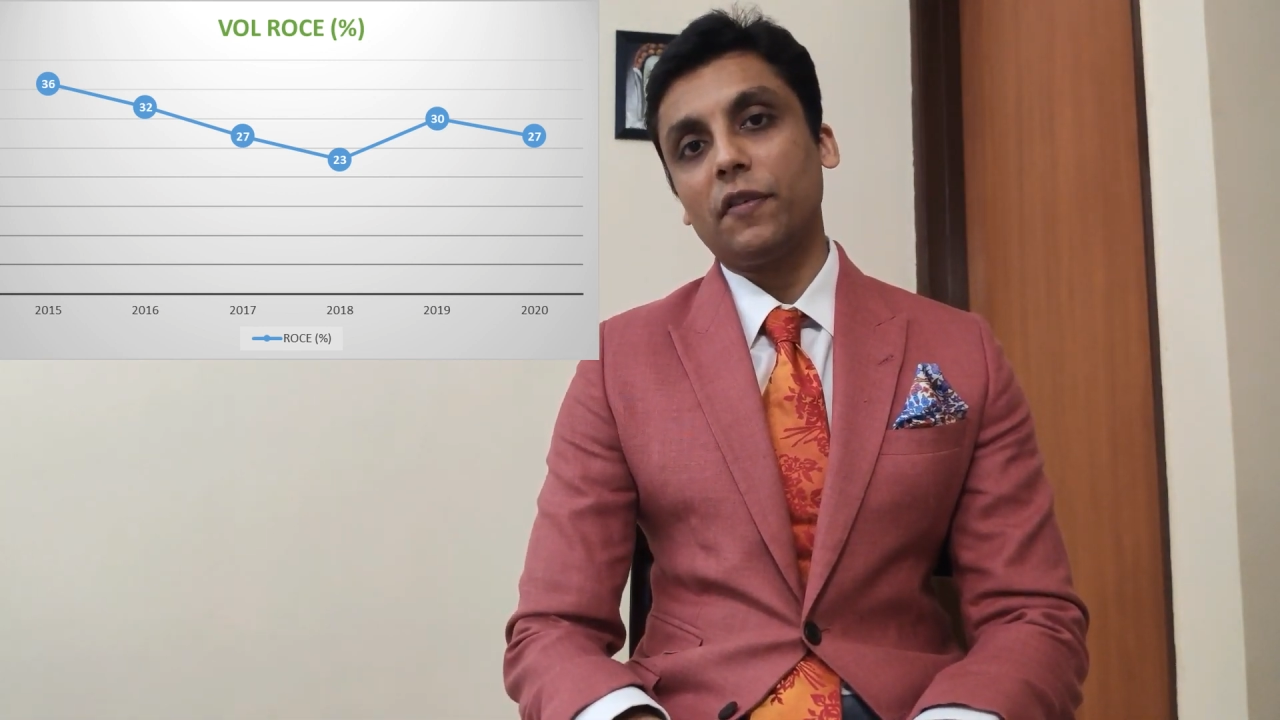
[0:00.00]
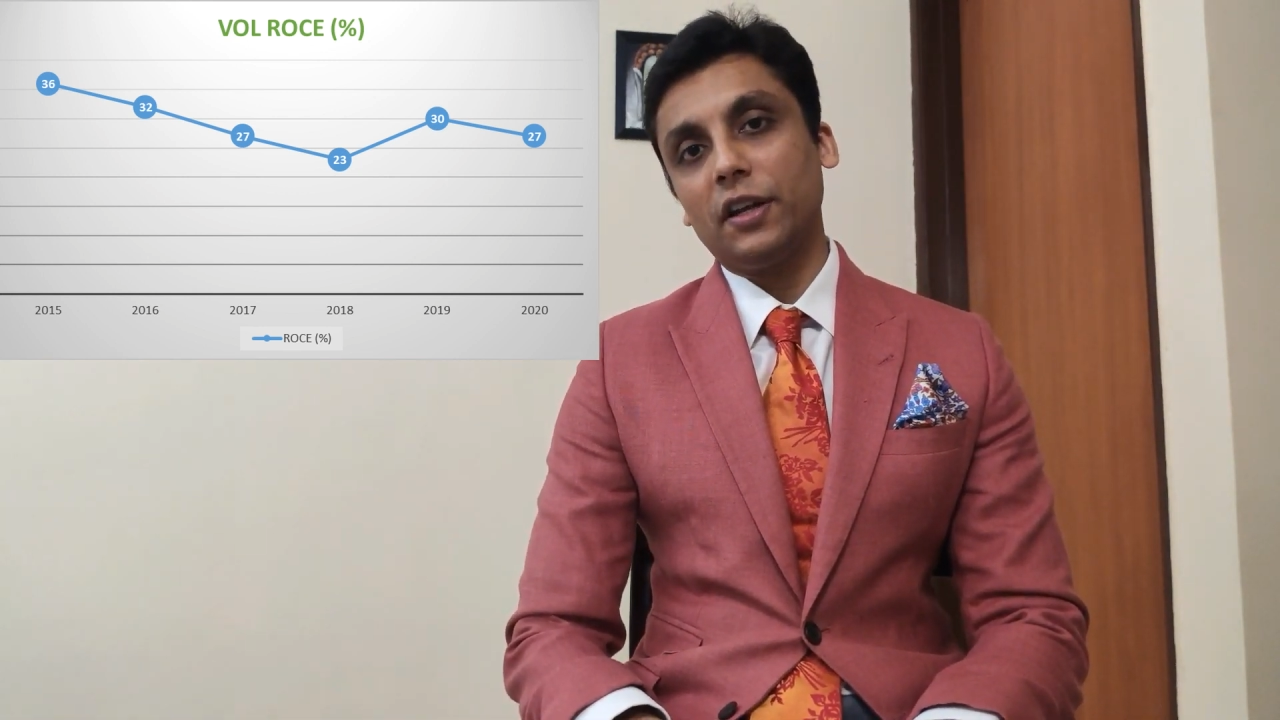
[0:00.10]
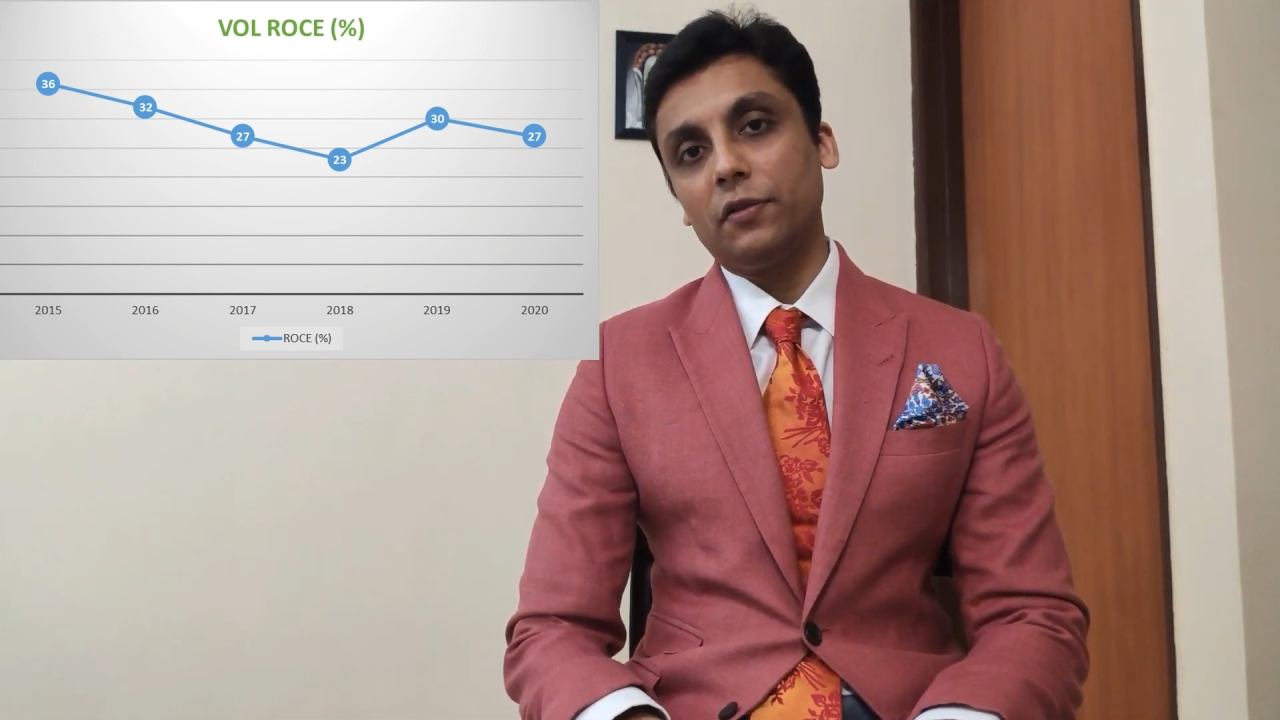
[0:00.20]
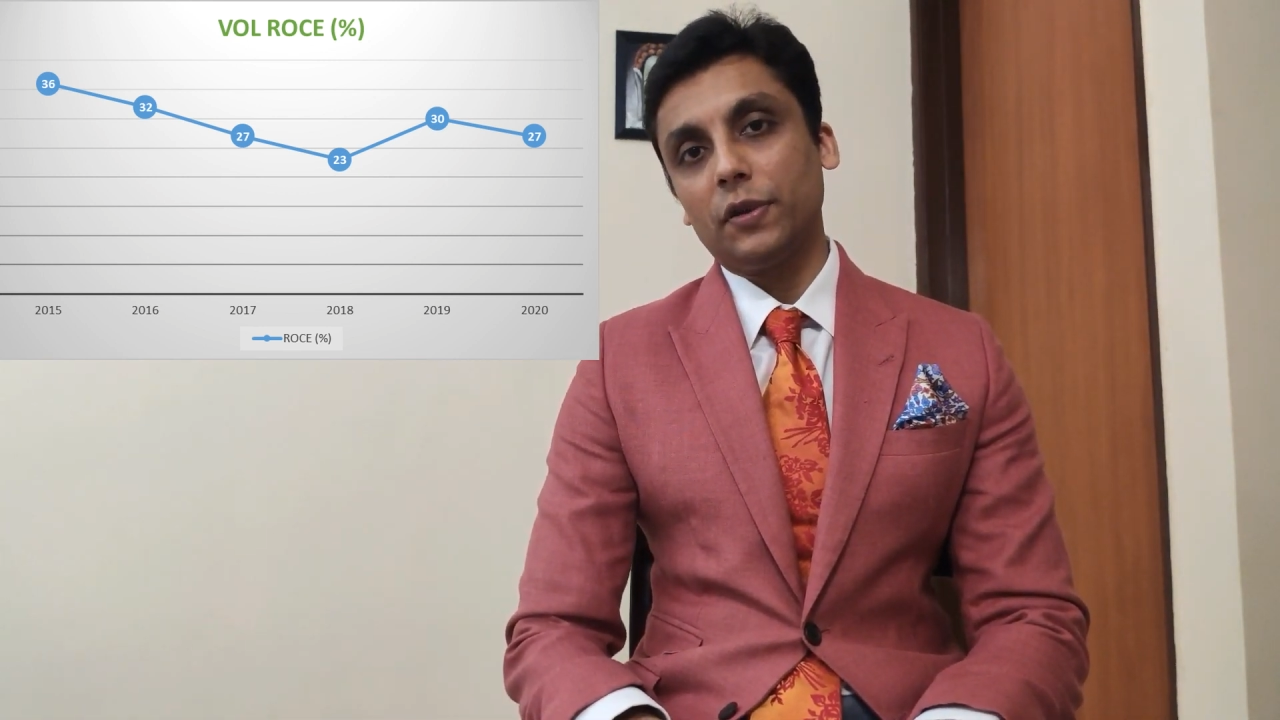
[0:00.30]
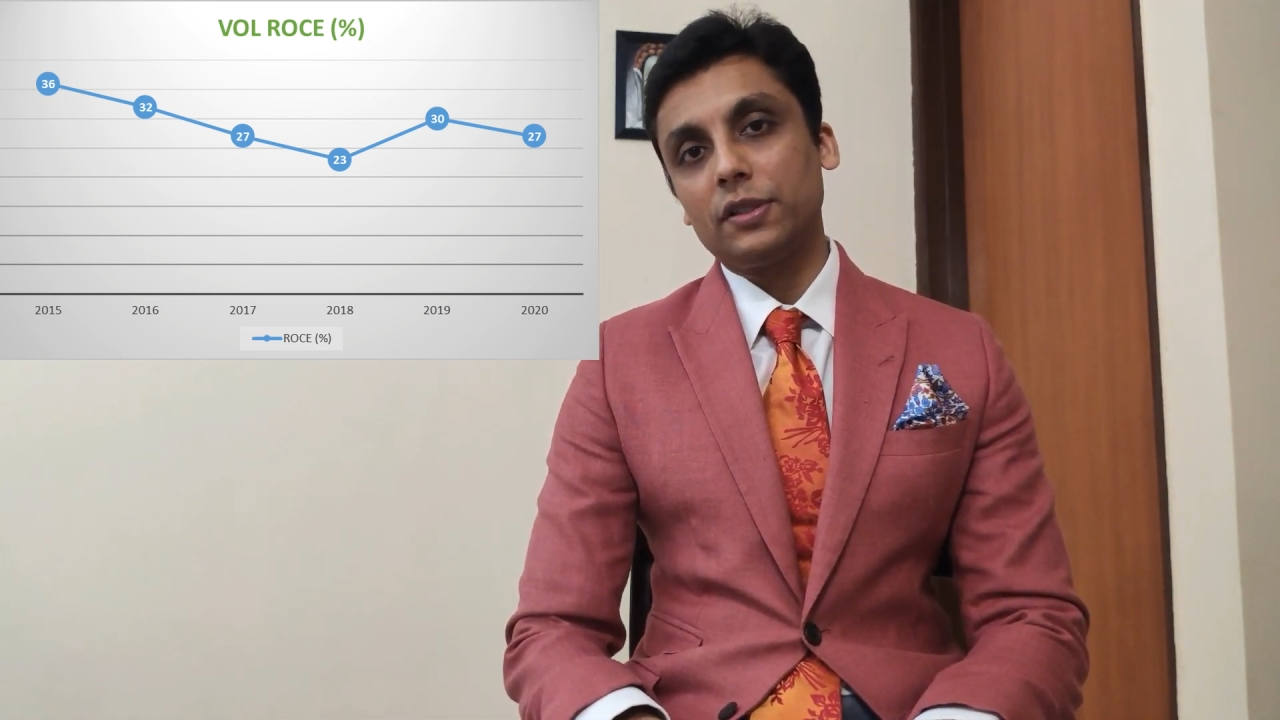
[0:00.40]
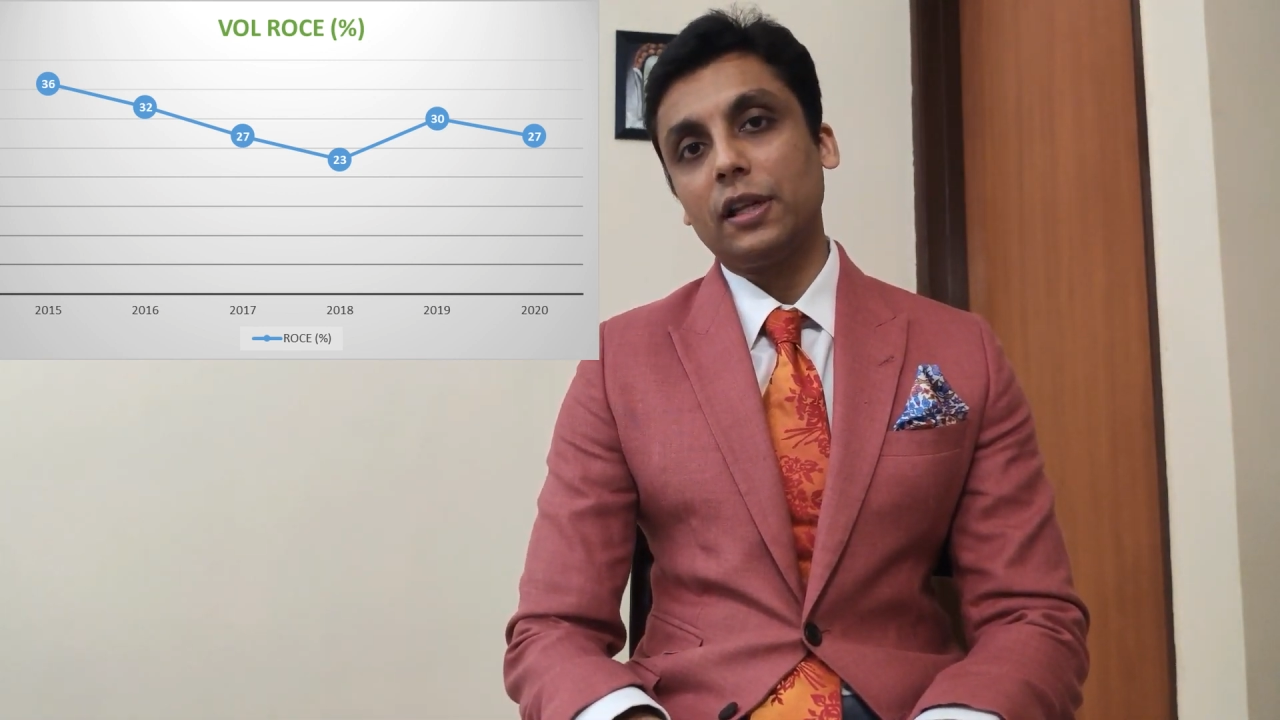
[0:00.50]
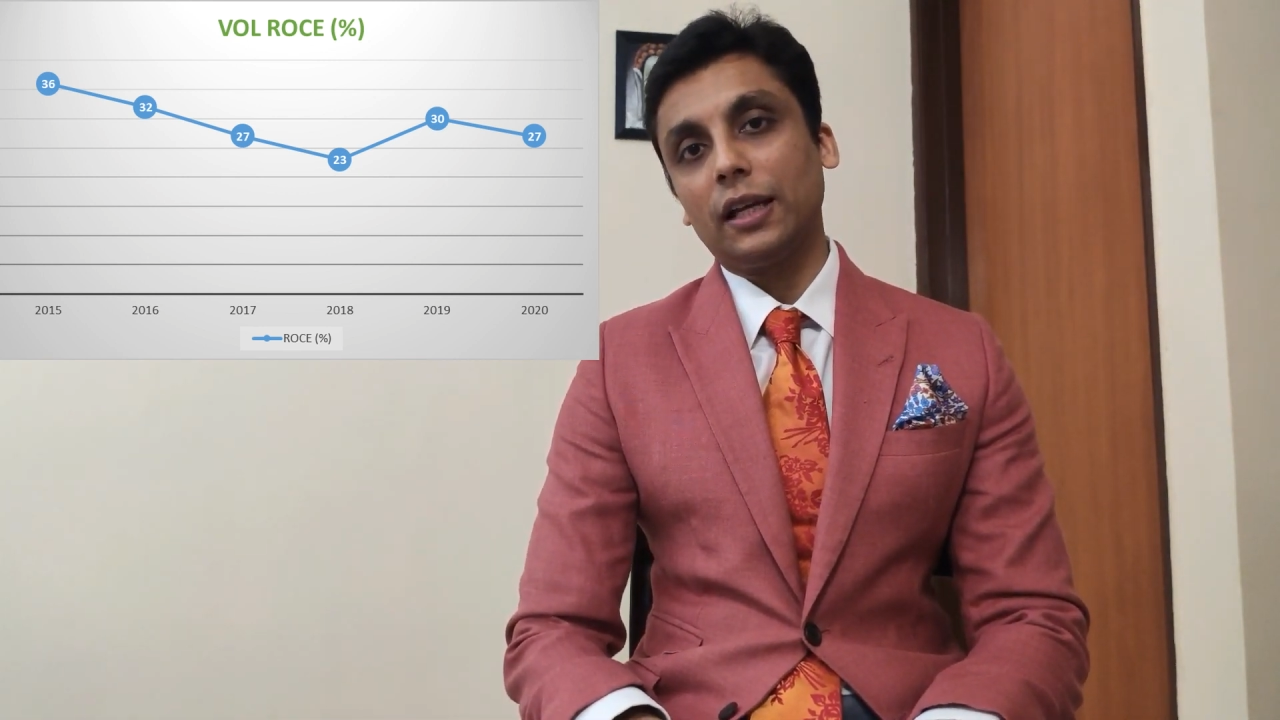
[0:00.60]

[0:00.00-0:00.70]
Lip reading: of interest